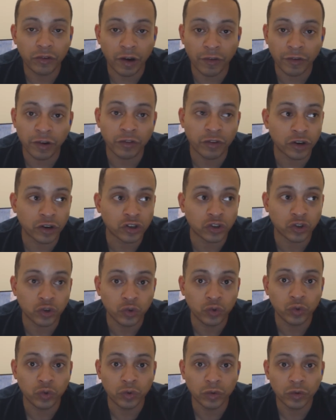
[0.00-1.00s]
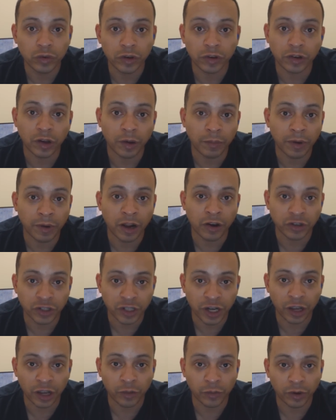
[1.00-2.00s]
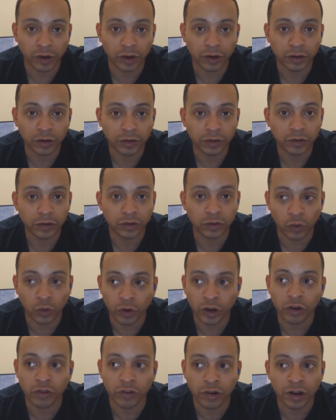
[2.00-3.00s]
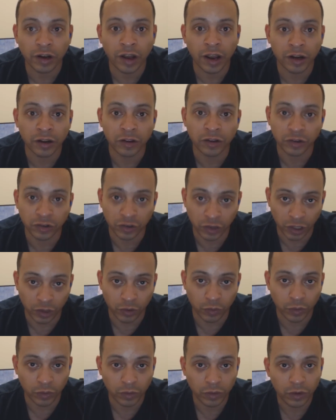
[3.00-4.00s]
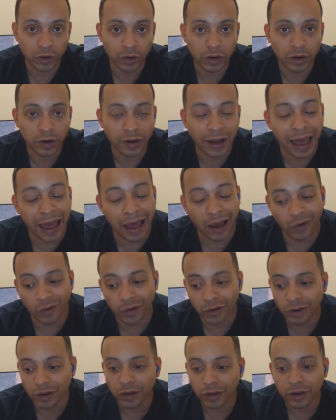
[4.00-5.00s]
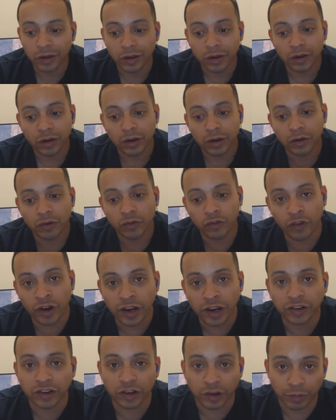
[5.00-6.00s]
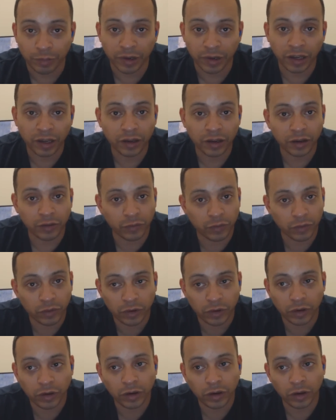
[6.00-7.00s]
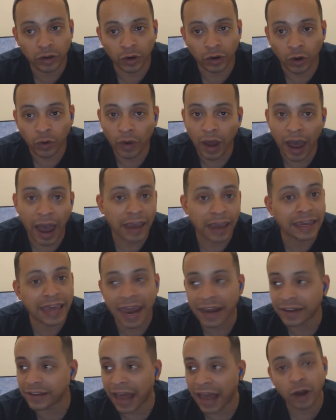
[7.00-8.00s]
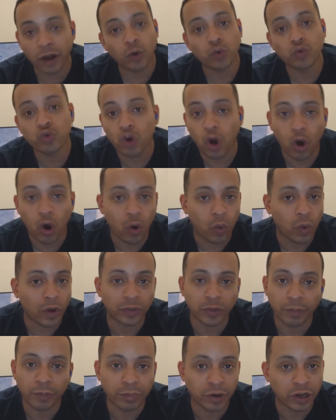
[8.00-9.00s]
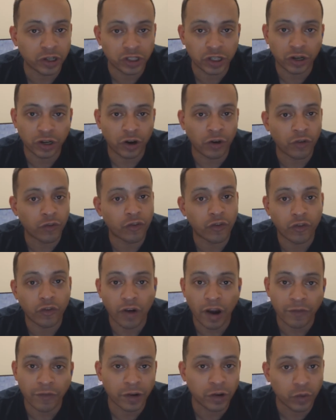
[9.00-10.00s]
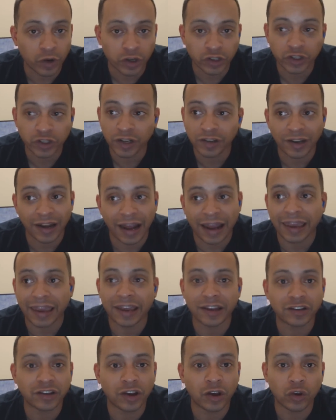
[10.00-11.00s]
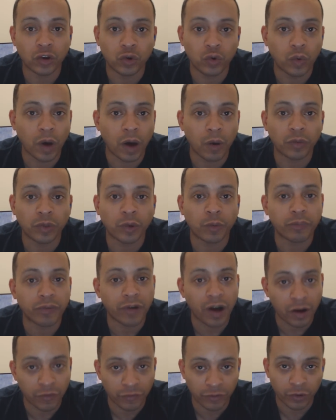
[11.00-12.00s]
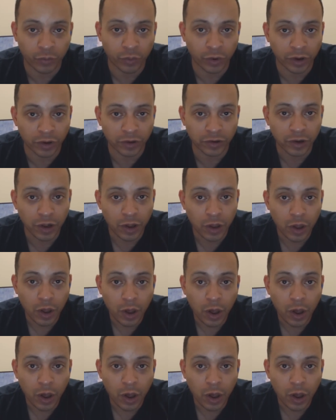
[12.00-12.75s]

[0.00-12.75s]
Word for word: Gravity Rush 2 is coming out in January. Sony greenlighted the sequel. Now, reasonably, if you know, I can't I don't know what the budget of Gravity Rush is, and I can't tell you what the profit was.